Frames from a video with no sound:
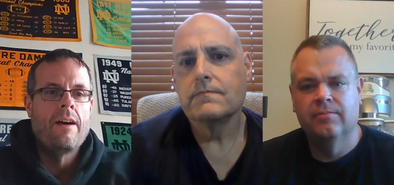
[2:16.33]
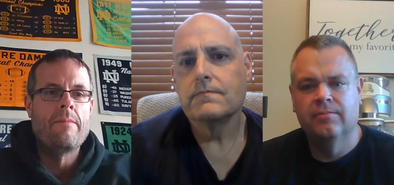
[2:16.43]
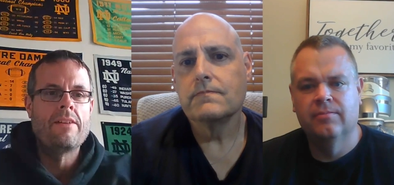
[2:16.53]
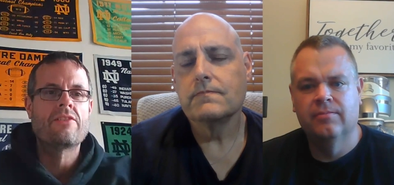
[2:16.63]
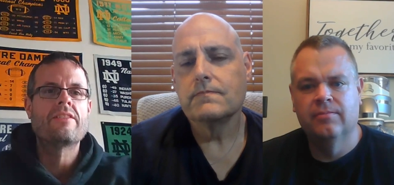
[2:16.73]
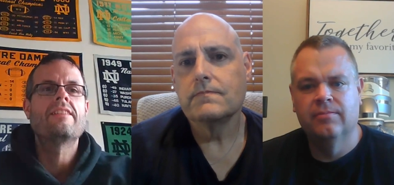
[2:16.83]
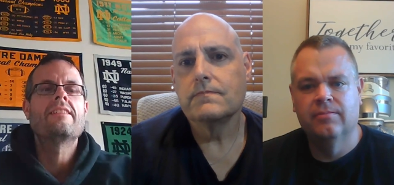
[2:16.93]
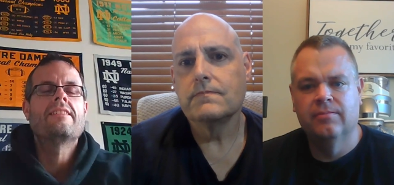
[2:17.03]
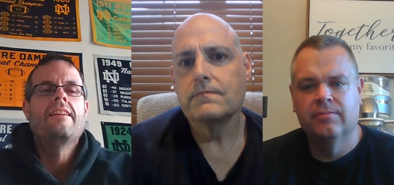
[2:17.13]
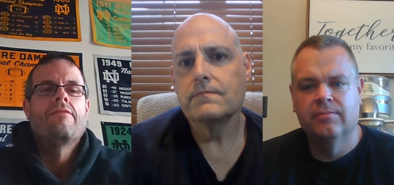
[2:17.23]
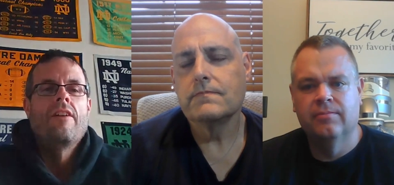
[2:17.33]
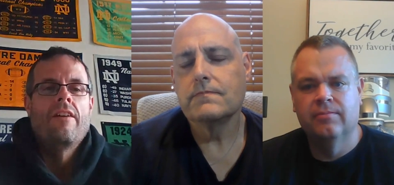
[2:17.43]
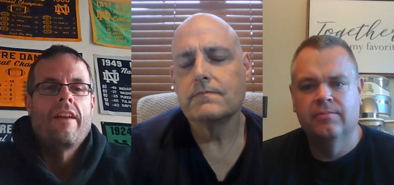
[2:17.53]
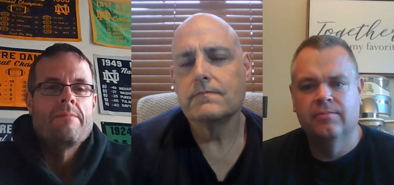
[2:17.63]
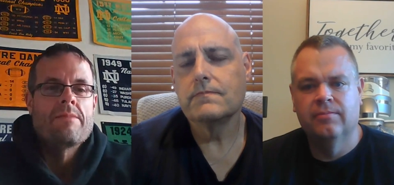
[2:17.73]
Speaker 1: I'm interested to see if Notre
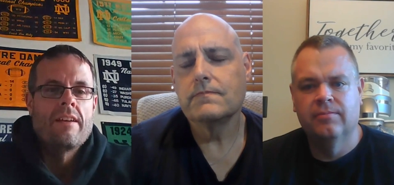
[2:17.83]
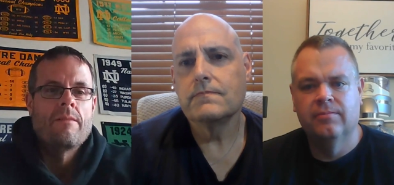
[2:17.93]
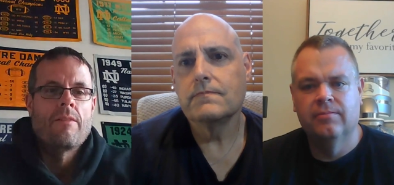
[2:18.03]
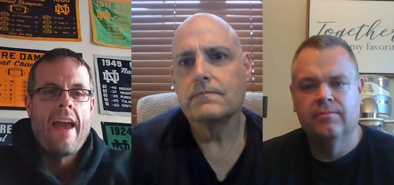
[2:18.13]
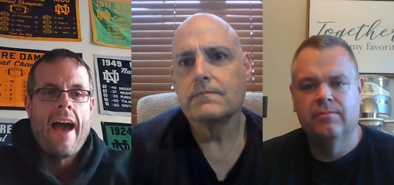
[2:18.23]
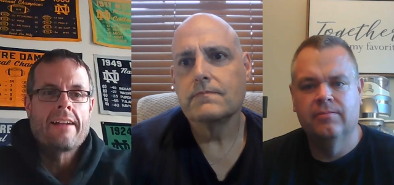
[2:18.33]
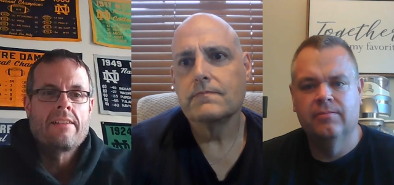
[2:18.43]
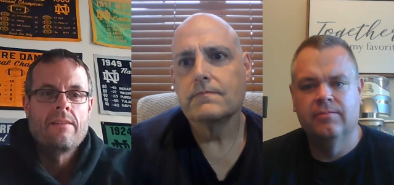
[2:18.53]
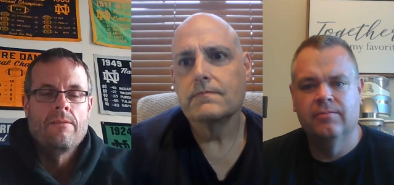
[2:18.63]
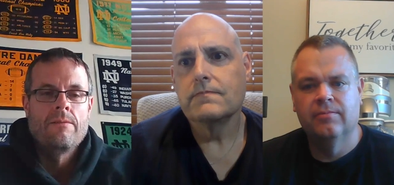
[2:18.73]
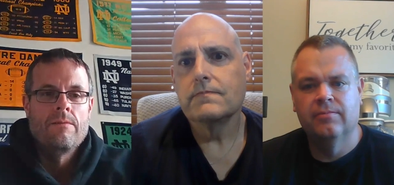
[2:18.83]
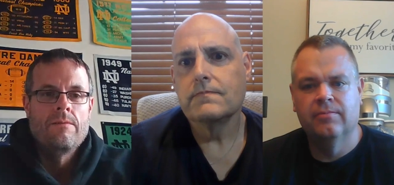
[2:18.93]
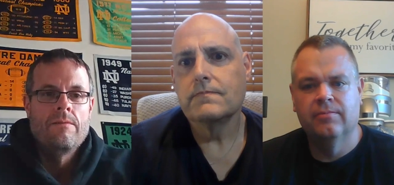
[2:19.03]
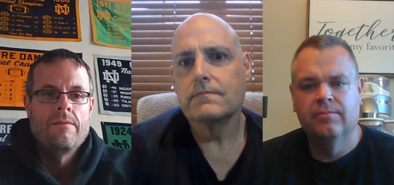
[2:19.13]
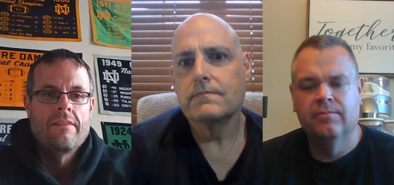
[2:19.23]
Dame's going to react to
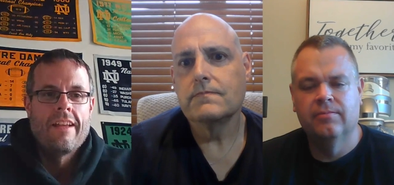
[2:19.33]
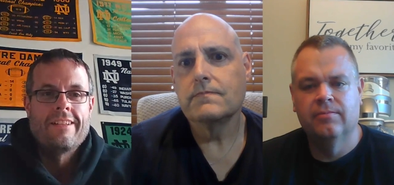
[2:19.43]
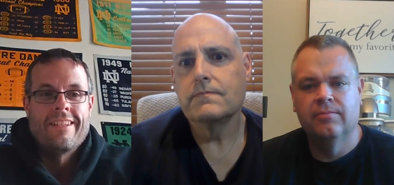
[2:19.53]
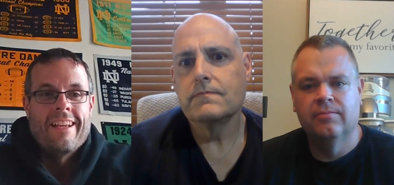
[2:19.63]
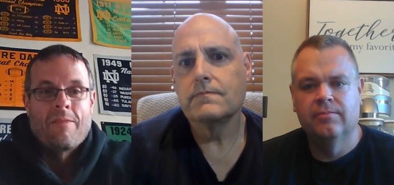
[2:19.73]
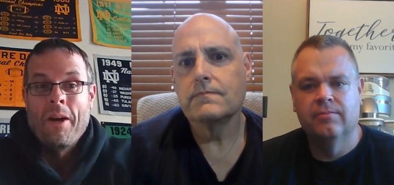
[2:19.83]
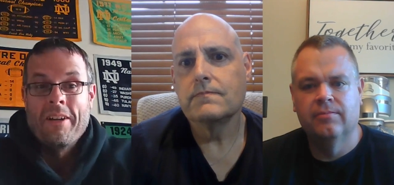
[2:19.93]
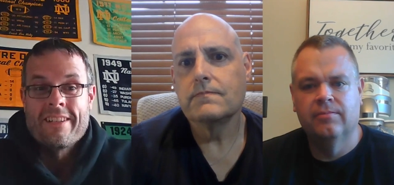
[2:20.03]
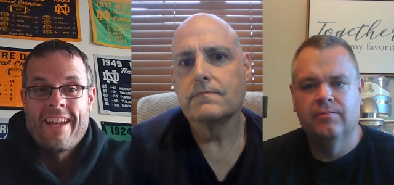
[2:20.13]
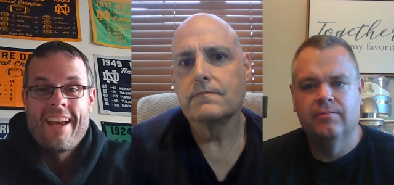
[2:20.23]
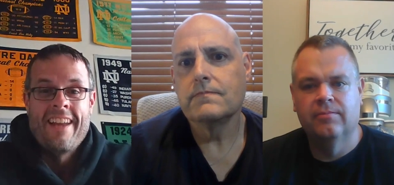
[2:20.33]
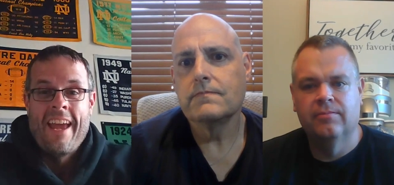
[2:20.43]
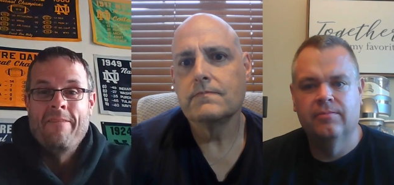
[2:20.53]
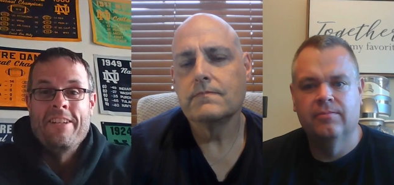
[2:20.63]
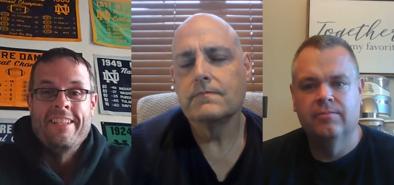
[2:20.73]
it's, it's weird to say
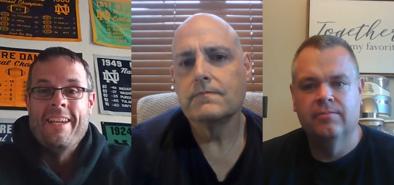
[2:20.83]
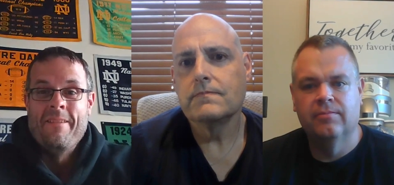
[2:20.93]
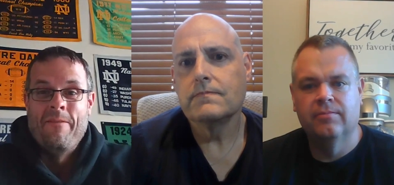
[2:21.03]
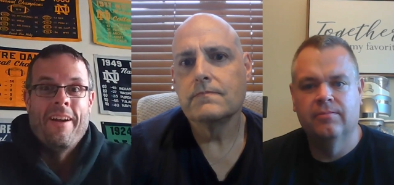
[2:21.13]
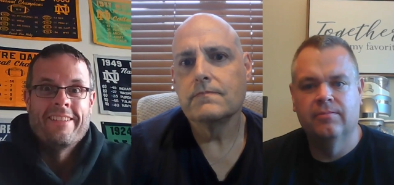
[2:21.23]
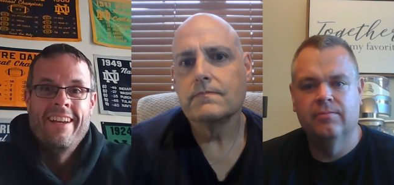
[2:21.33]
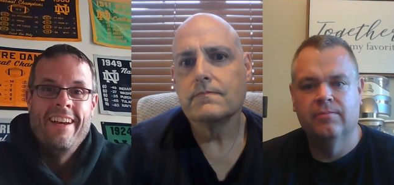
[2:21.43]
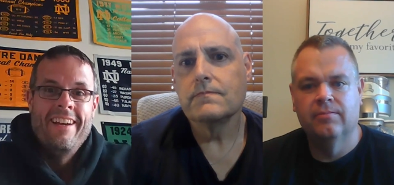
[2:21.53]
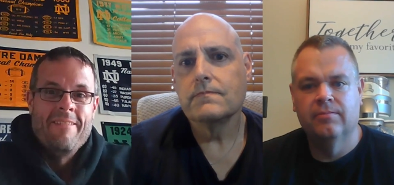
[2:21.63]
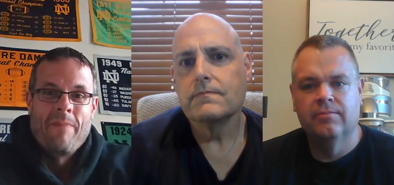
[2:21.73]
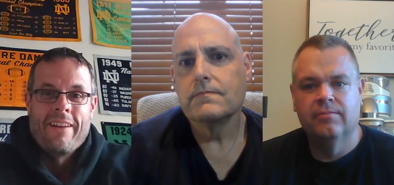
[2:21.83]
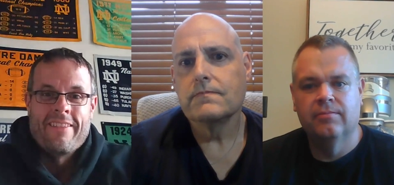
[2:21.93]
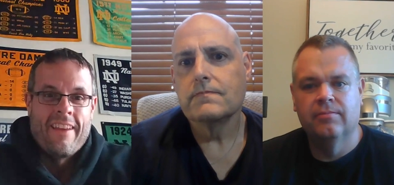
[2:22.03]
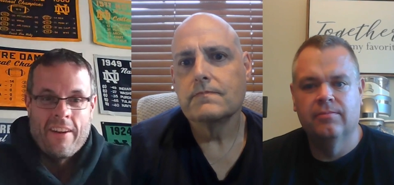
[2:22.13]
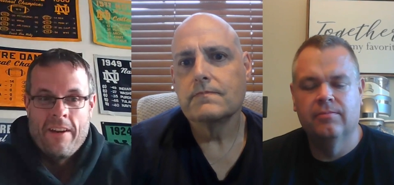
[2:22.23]
Navy's defense, but
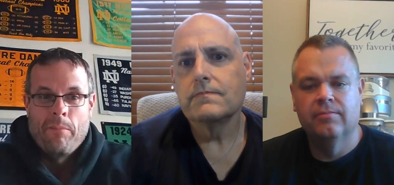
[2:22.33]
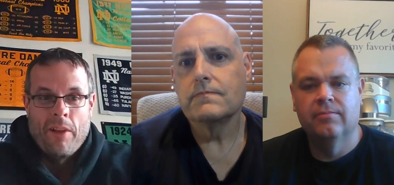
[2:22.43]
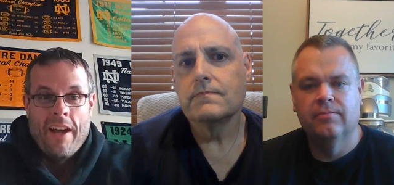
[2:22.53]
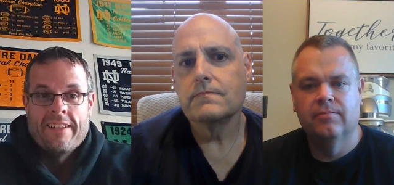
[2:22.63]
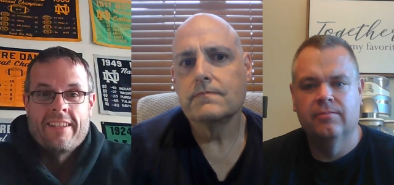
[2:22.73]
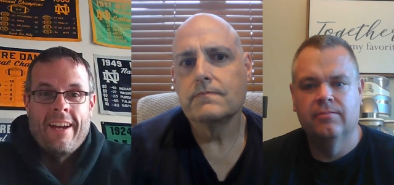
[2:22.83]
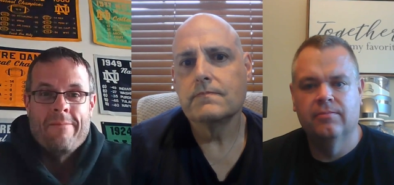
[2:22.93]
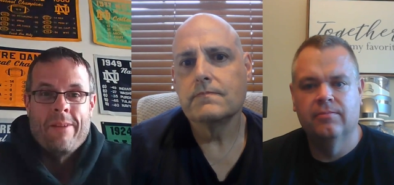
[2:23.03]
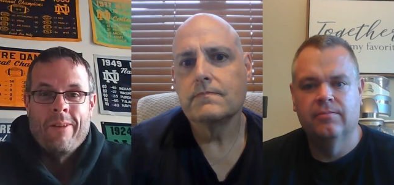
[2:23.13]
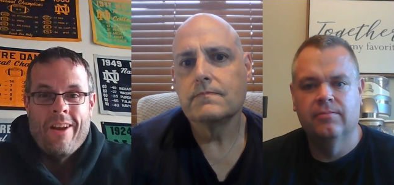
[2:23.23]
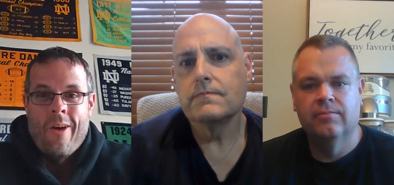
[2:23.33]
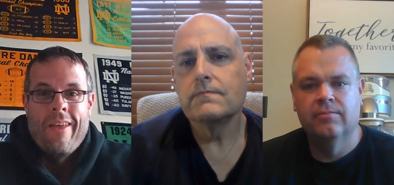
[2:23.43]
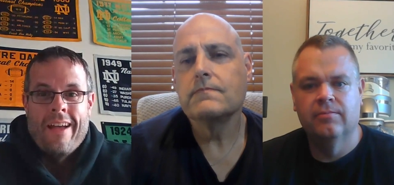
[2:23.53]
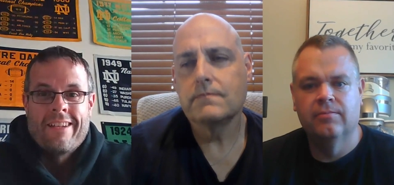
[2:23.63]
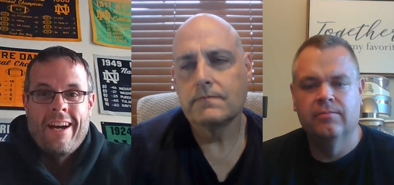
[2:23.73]
they're going to blitz. I mean, we know
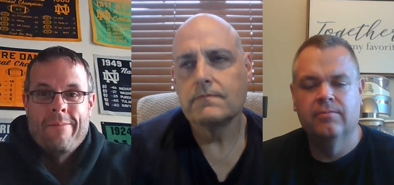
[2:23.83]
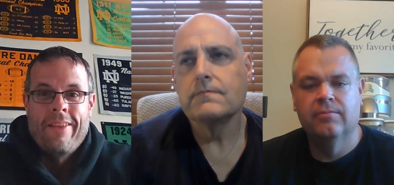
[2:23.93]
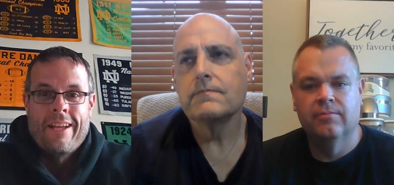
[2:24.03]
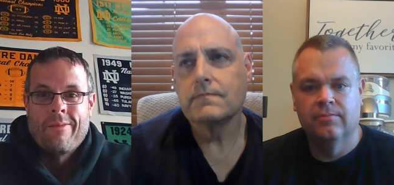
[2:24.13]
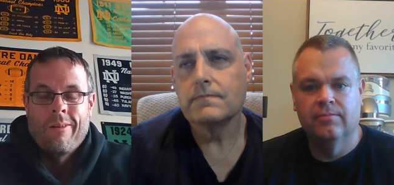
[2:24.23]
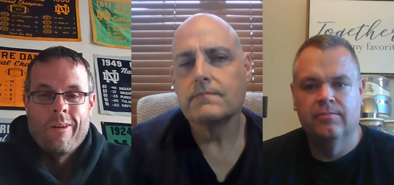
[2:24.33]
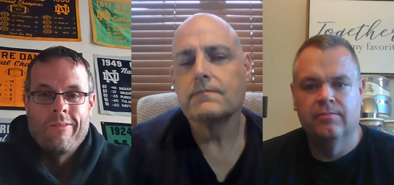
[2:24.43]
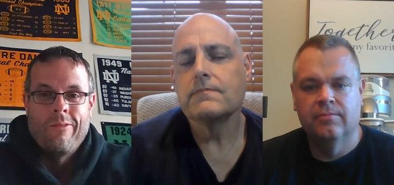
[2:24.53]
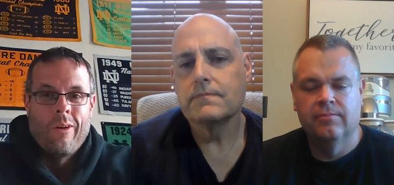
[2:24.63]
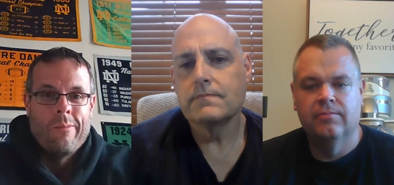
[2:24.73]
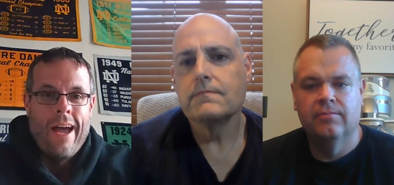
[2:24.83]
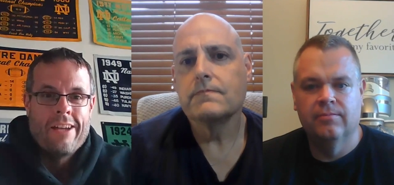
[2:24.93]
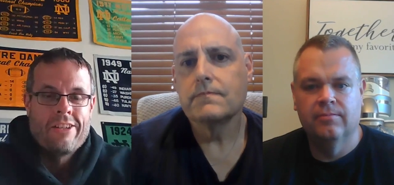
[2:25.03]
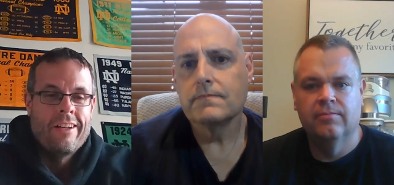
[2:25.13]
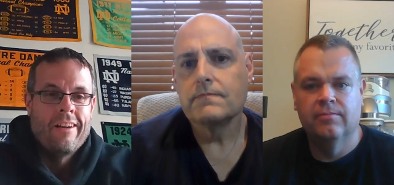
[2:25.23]
that's coming. That's what worked for them
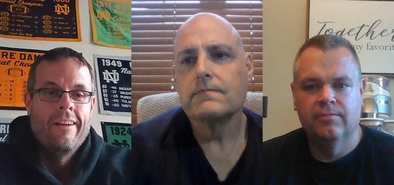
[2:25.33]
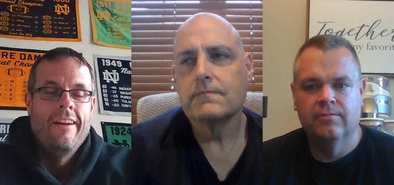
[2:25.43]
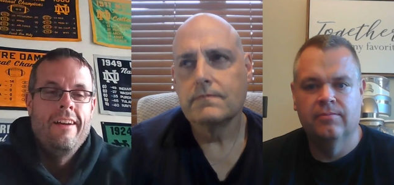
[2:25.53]
last year